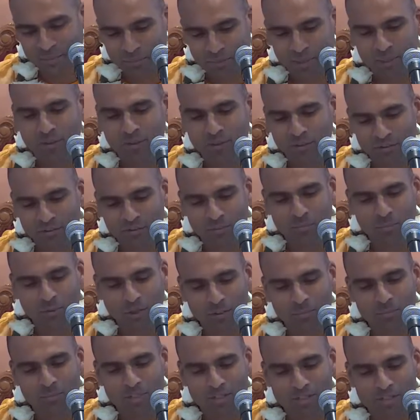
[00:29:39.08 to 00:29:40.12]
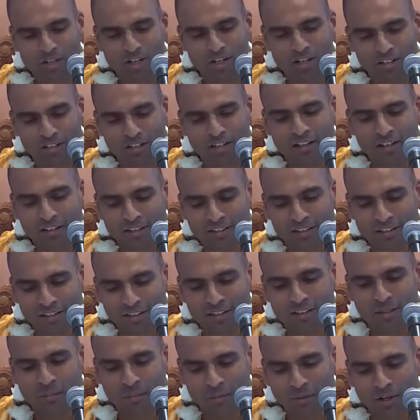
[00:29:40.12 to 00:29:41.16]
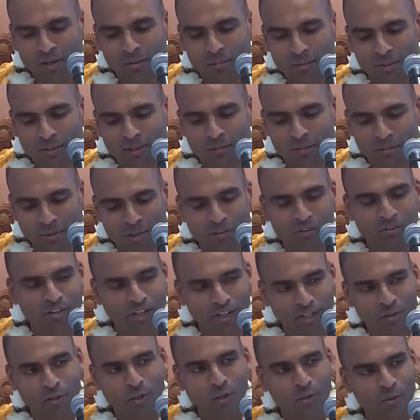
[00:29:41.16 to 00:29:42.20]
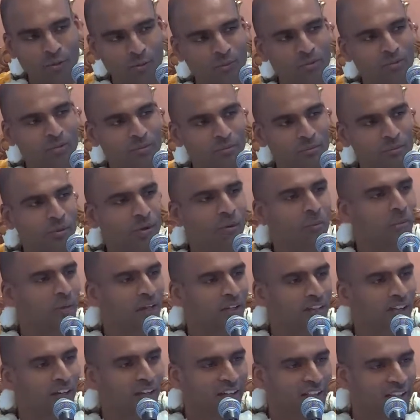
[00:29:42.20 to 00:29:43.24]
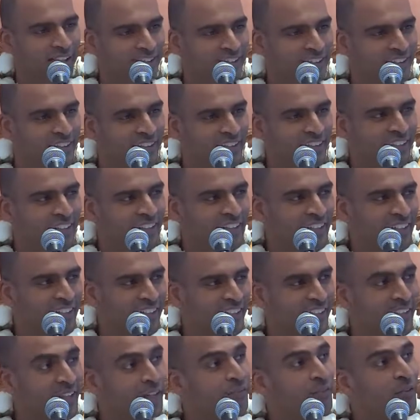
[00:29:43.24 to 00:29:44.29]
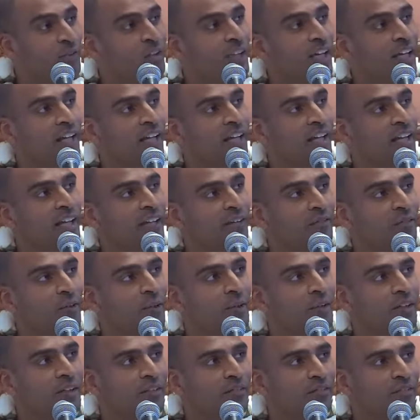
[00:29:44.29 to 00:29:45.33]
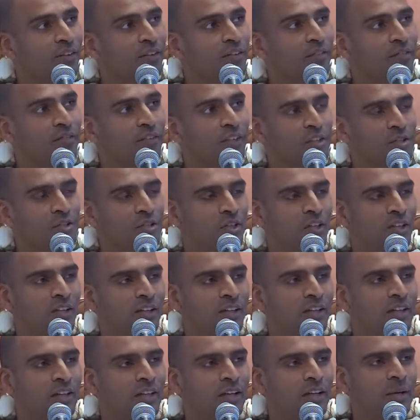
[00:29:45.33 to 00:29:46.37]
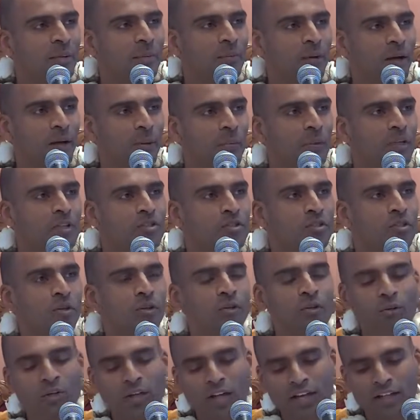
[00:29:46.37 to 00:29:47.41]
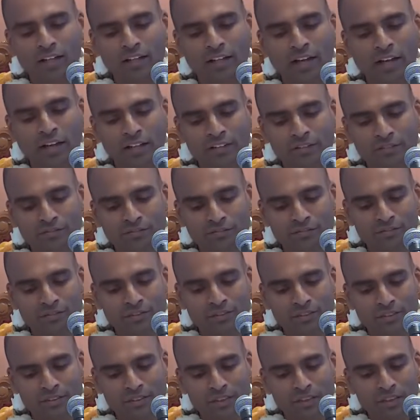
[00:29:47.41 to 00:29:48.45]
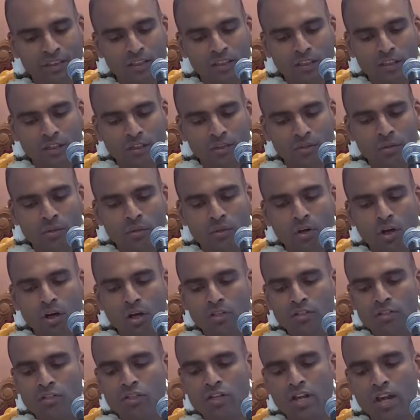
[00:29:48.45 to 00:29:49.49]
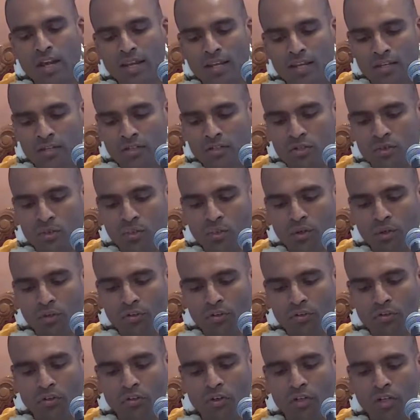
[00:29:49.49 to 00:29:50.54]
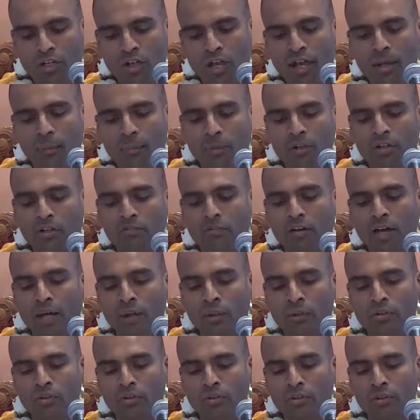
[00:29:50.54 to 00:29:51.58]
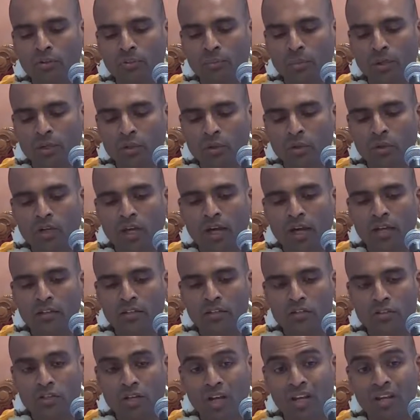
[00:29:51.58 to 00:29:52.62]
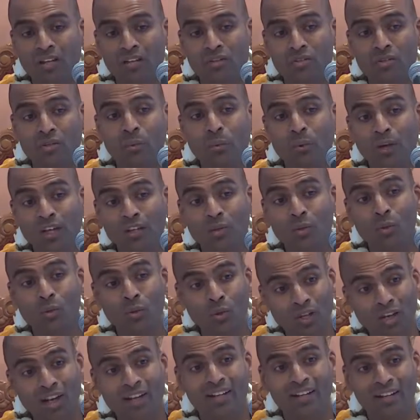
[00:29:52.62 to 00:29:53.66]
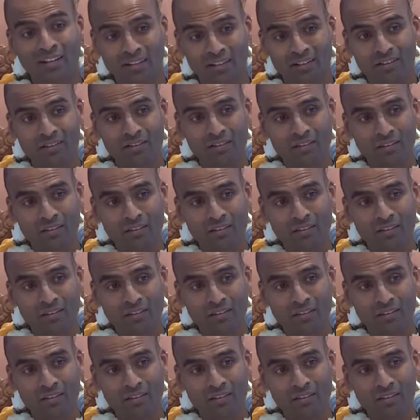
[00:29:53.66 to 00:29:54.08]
Because Brahma Jana Titi Brahmana, because they know Brahma Gyan. Therefore, they can give you a different vision by which to look at life. You can't change what's going to happen around you, but you can change the way you look at it.